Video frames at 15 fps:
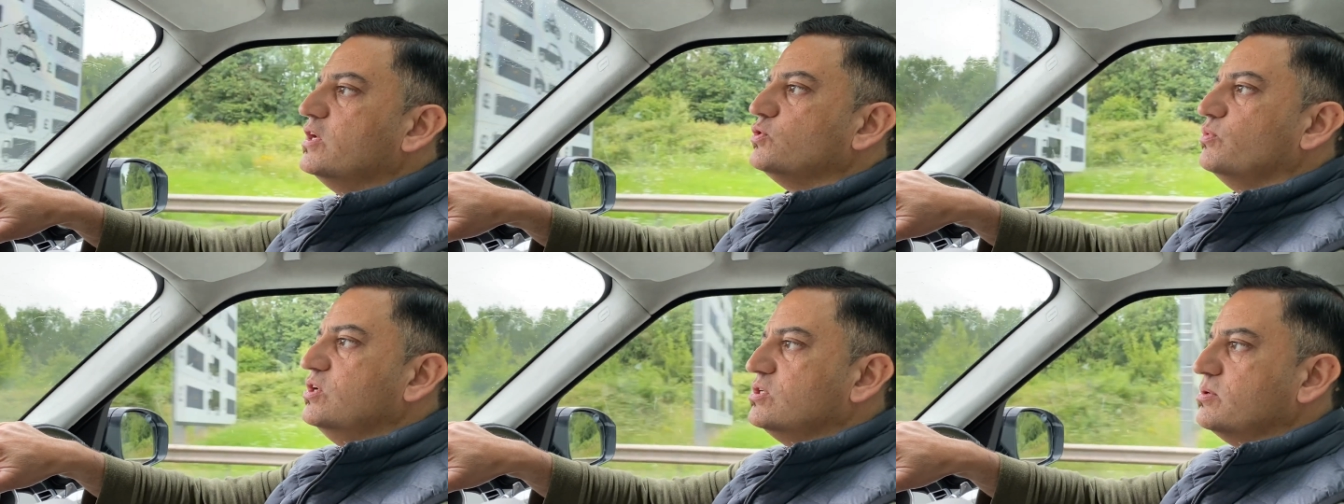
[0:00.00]

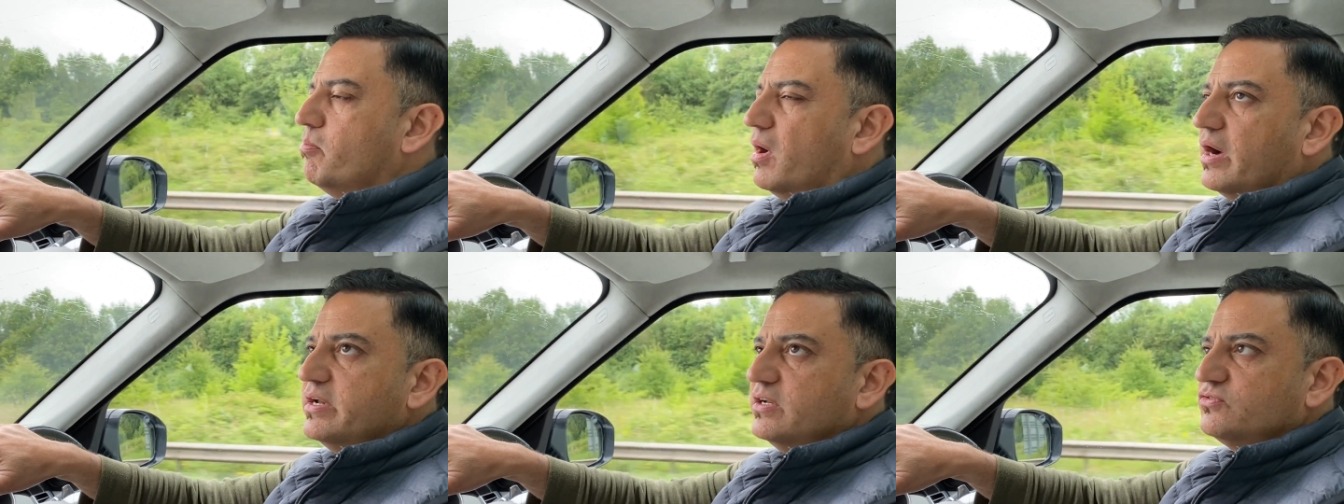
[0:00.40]
So we need to
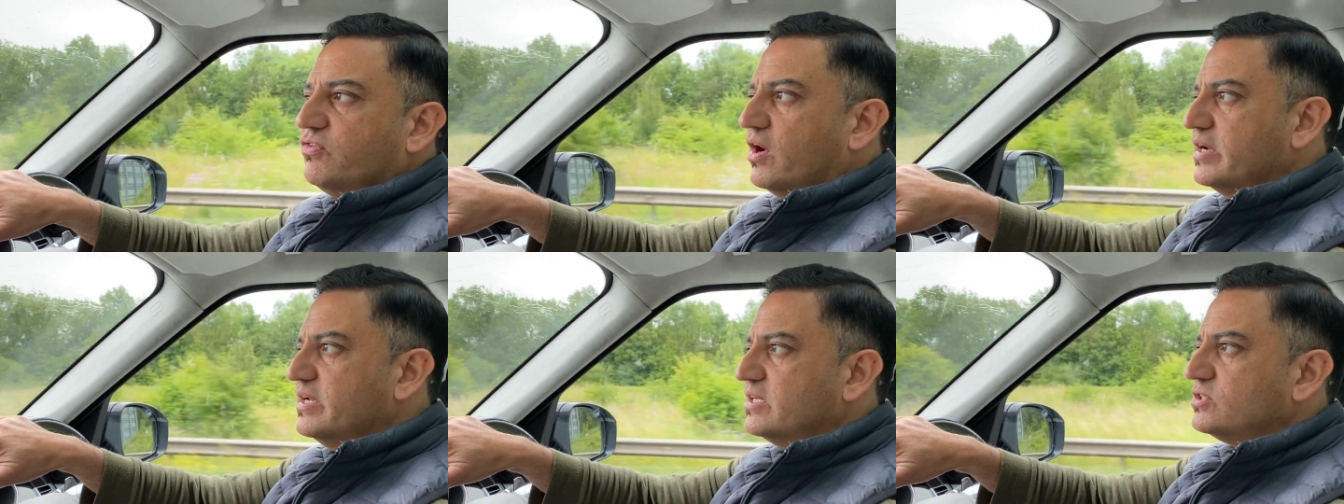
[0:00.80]
minus
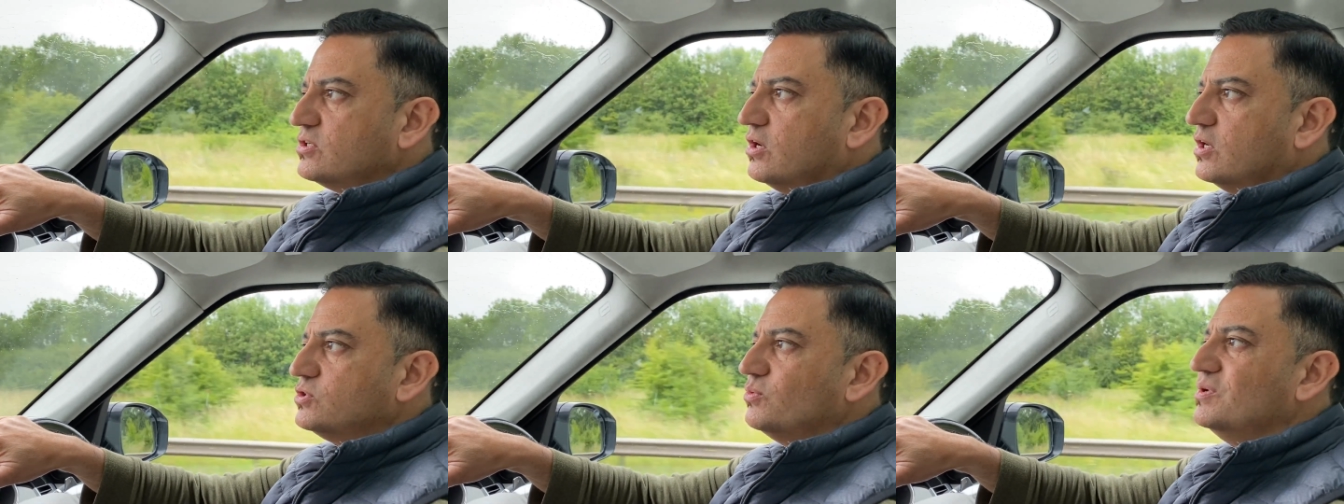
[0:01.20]

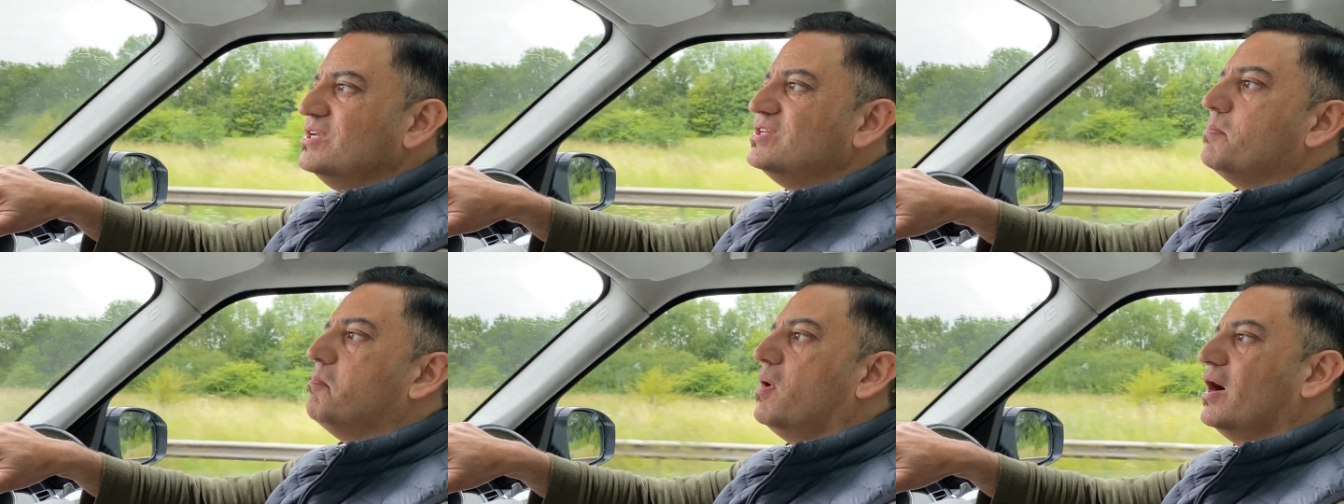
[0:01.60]
finance costs, we
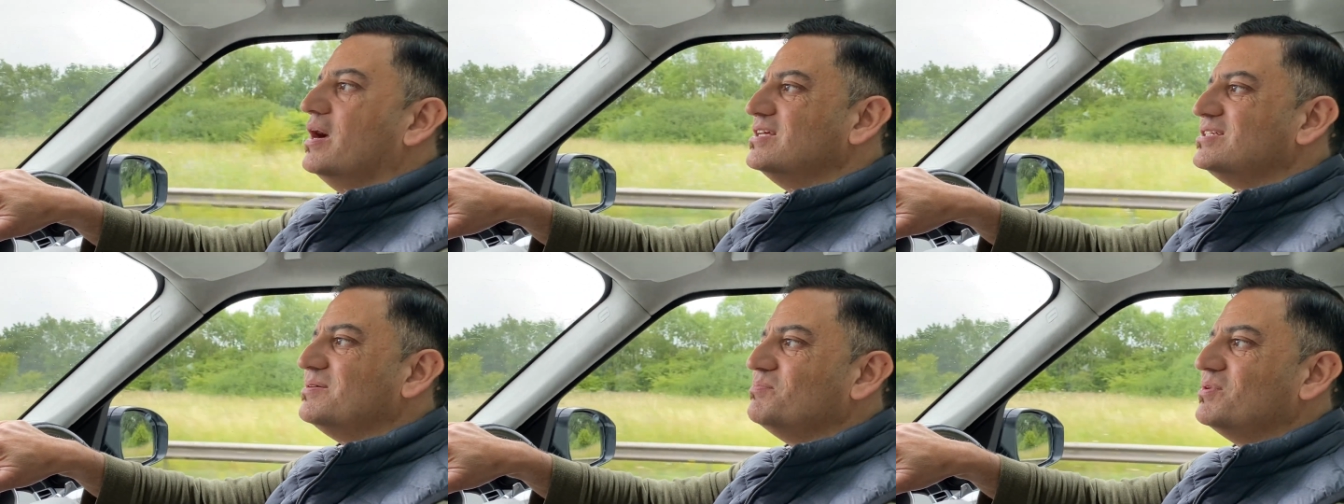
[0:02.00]
need to
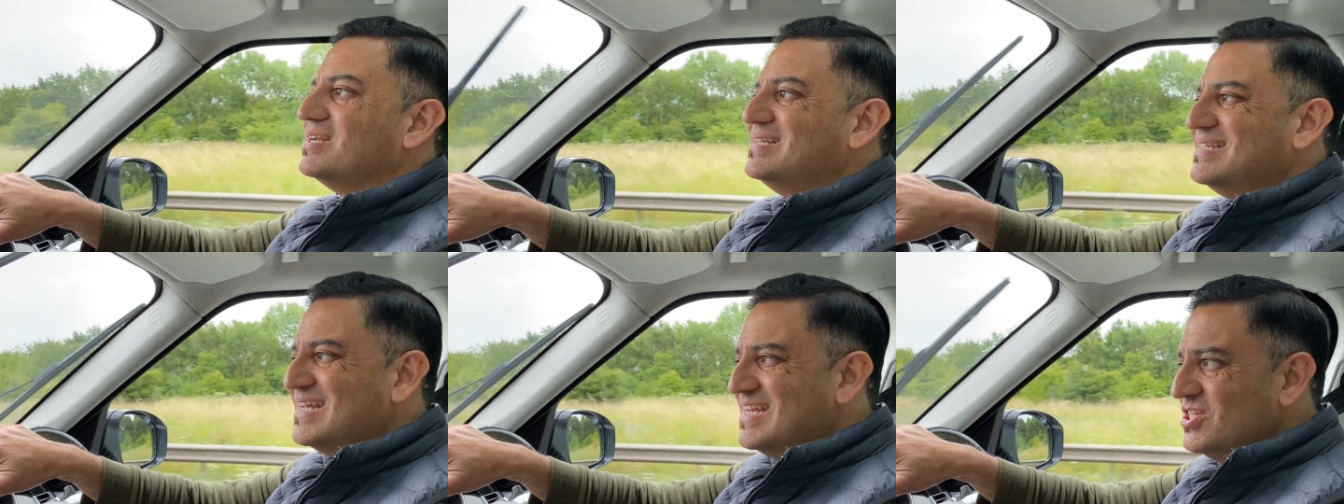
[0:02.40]
minus some
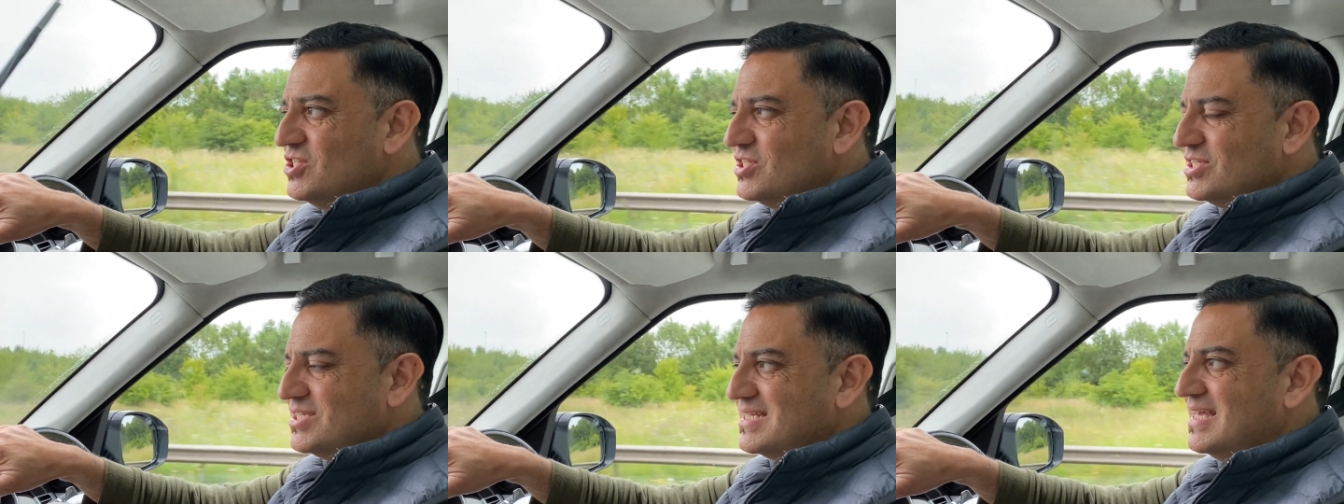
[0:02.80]

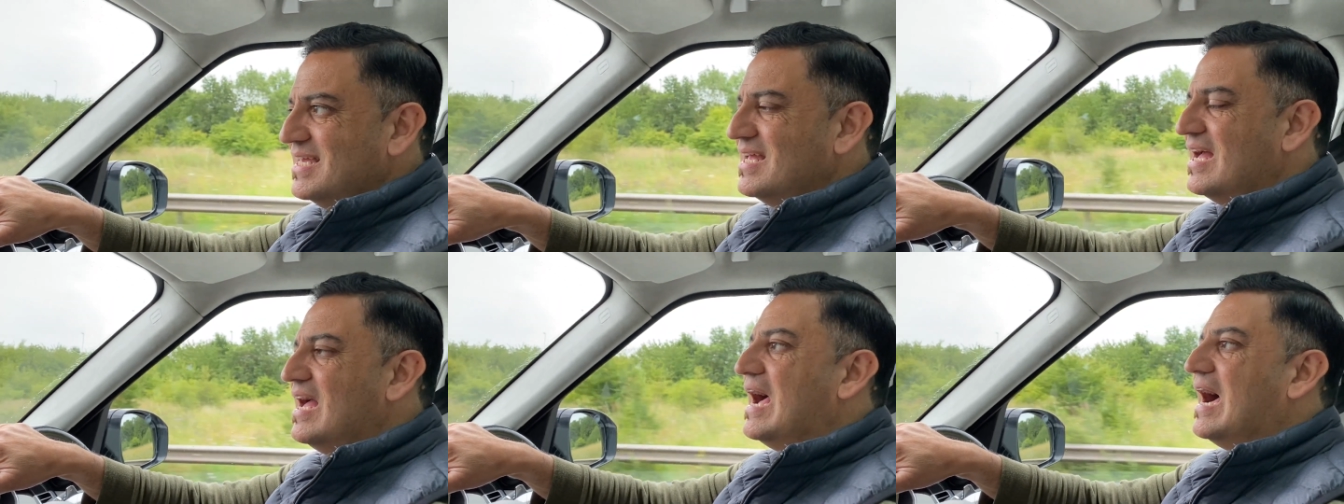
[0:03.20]

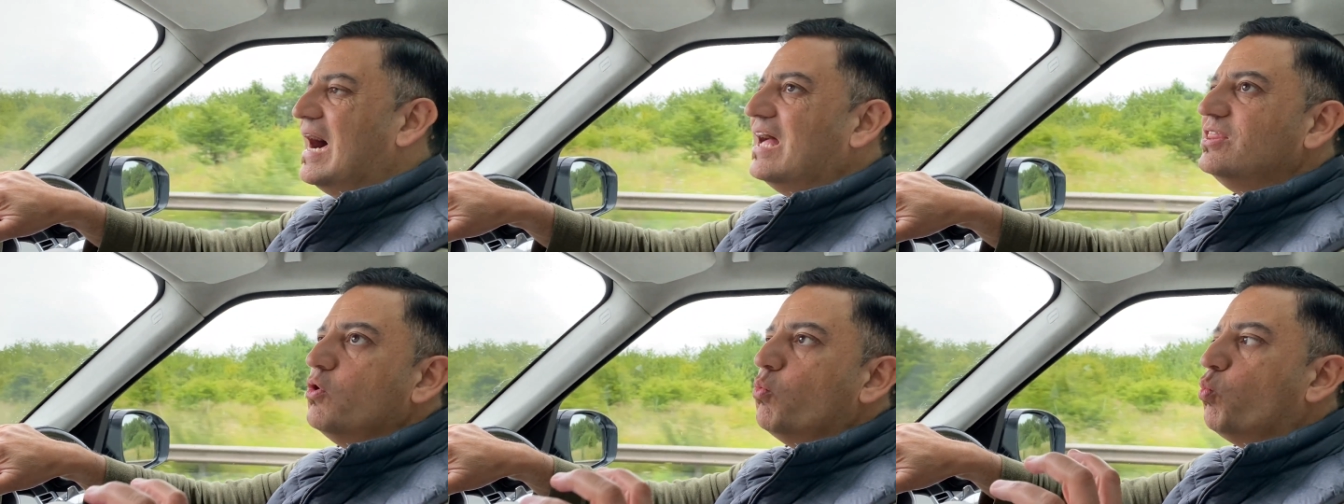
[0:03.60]
contingency,
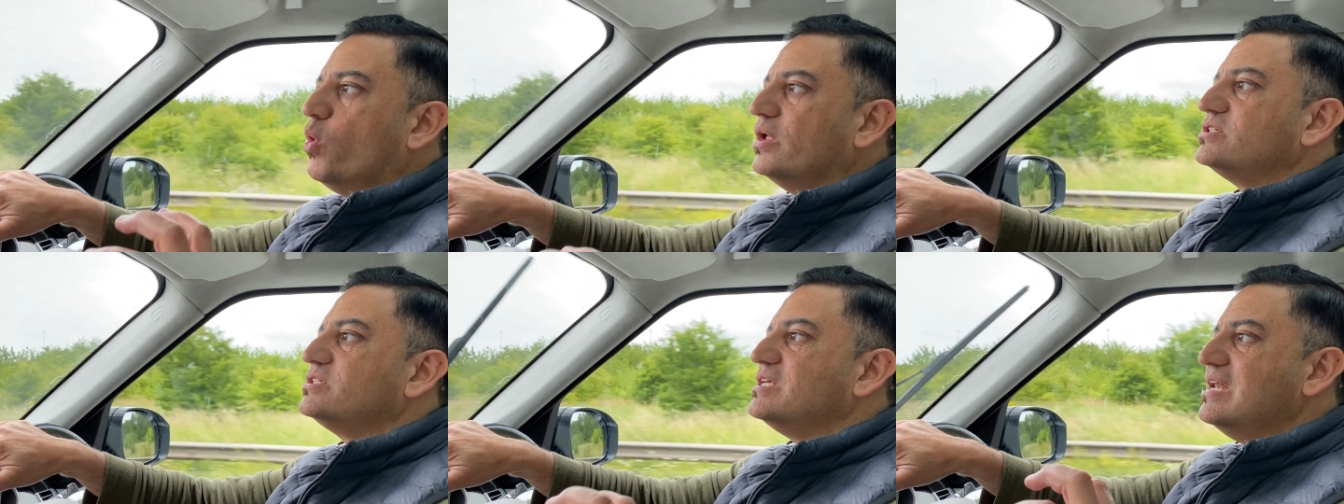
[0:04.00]
and then
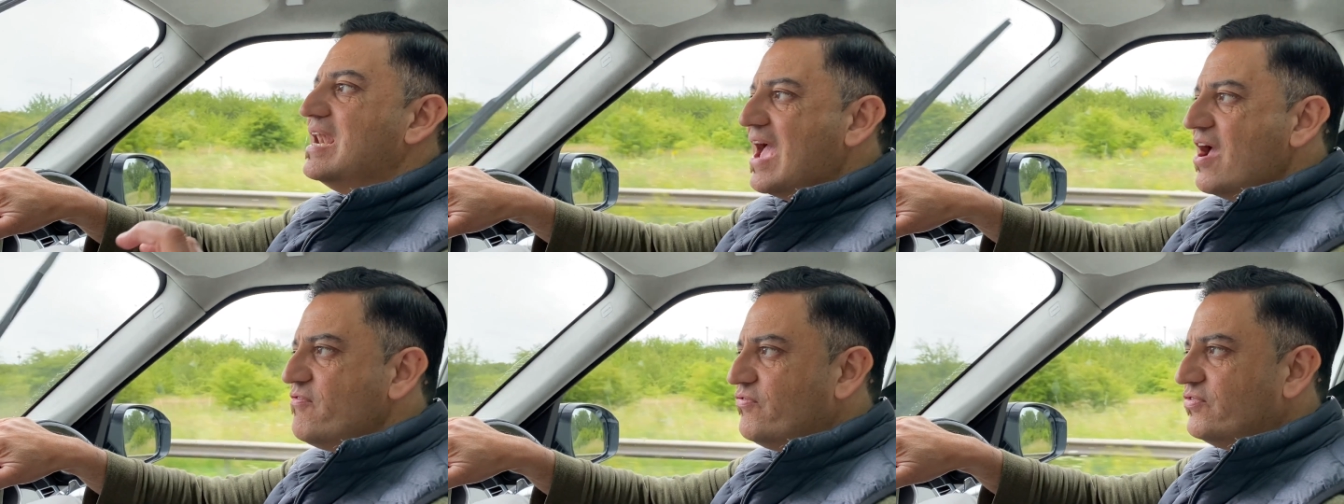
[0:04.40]
what's
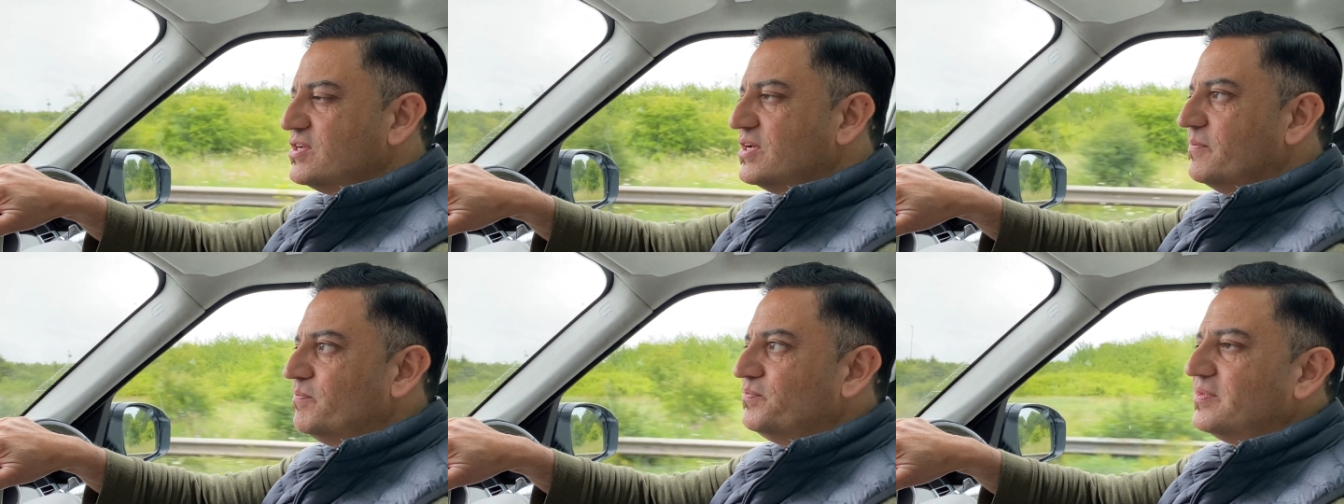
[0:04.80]
left